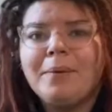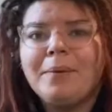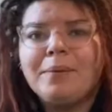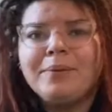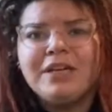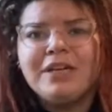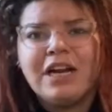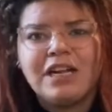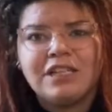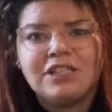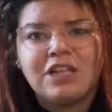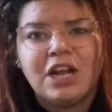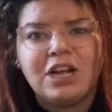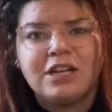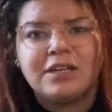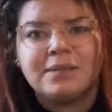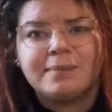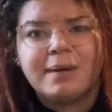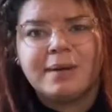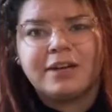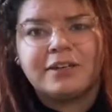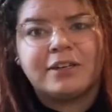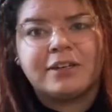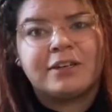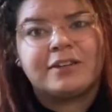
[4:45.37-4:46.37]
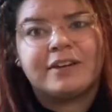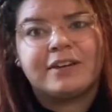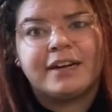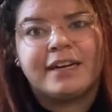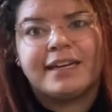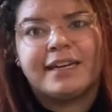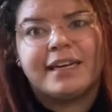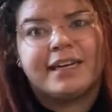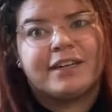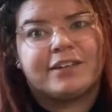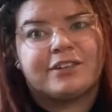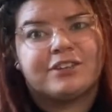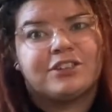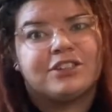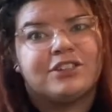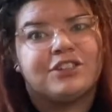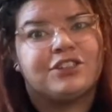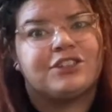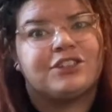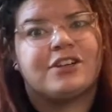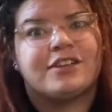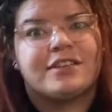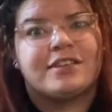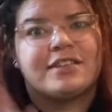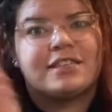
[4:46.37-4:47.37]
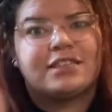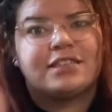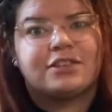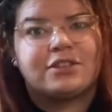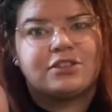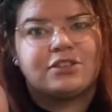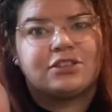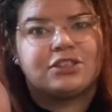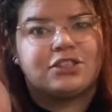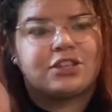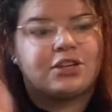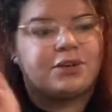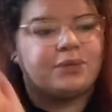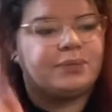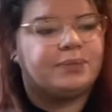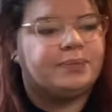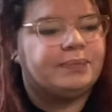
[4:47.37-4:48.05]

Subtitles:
we're not talking about her right now. She's trying to steal the show.